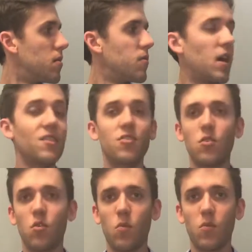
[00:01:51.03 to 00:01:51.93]
nice and
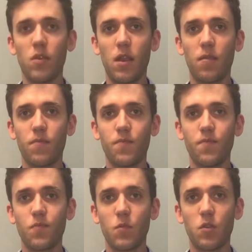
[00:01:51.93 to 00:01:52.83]
normal there.
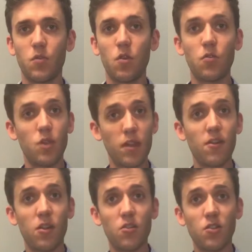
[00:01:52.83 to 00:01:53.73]
So try that
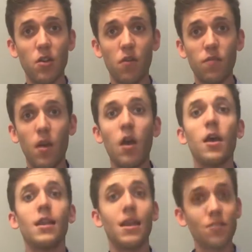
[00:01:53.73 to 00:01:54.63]
on yourself.
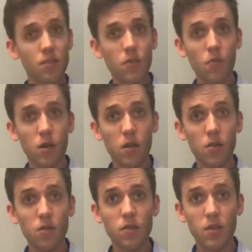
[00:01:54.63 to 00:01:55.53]
Next thing we're gonna
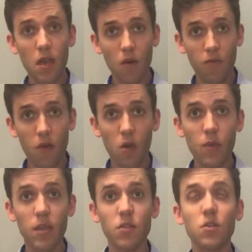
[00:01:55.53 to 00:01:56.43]
do is see how far
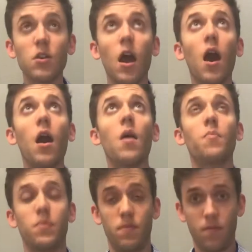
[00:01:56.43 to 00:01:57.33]
we can look
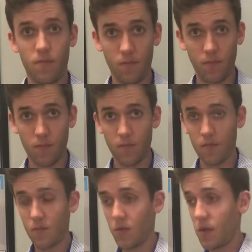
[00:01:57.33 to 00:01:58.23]
up.
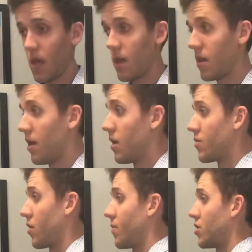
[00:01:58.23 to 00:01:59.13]
Okay,
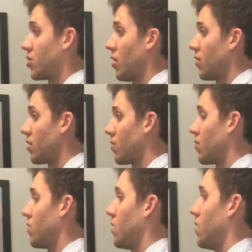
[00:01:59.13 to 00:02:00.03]
so I'm gonna show you,
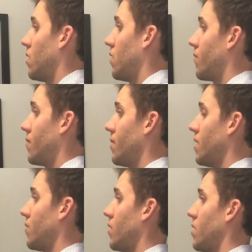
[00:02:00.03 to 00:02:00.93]
for
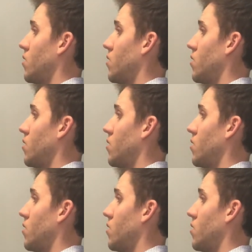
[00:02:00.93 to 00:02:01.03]
me, what